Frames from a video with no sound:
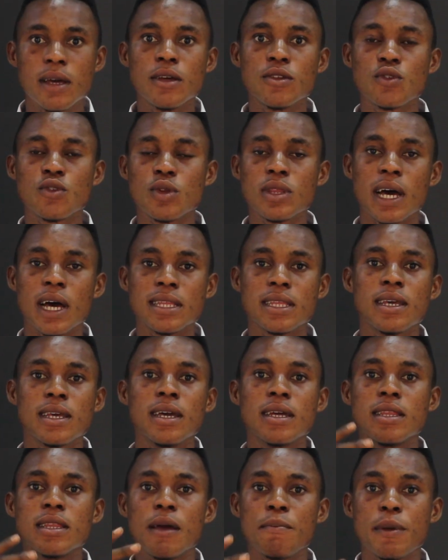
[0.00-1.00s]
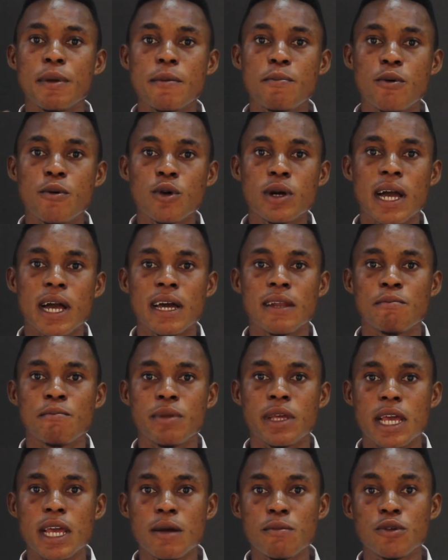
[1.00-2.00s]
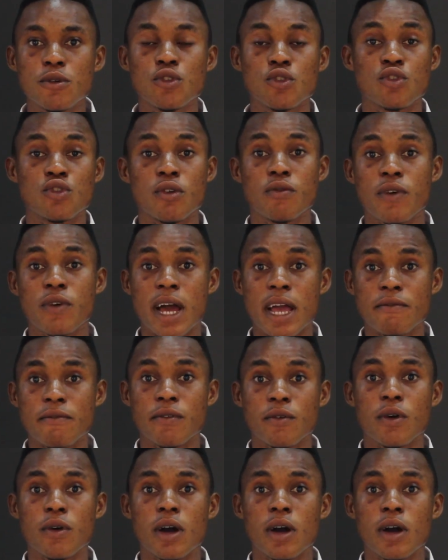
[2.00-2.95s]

so that the people can be able to survive